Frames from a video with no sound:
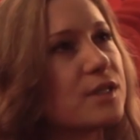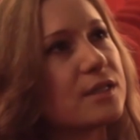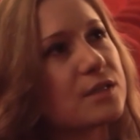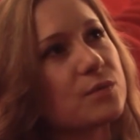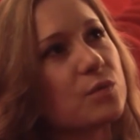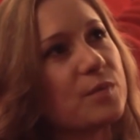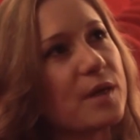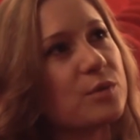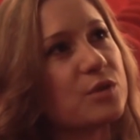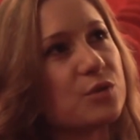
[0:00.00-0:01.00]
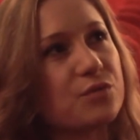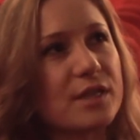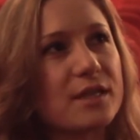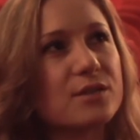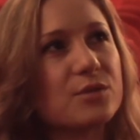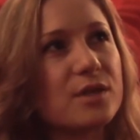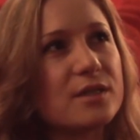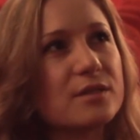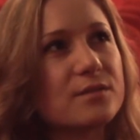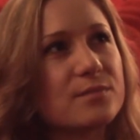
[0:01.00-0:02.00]
Audience will be able to relate to
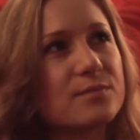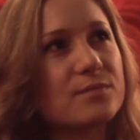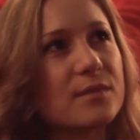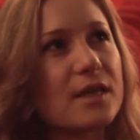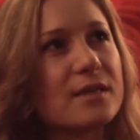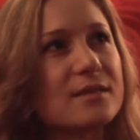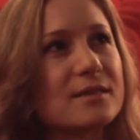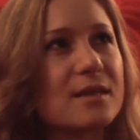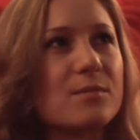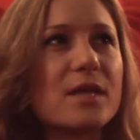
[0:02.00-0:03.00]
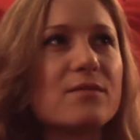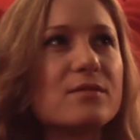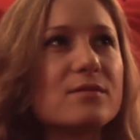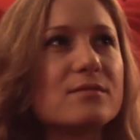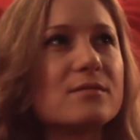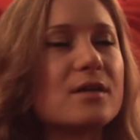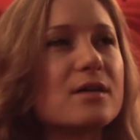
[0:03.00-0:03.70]
it in some level.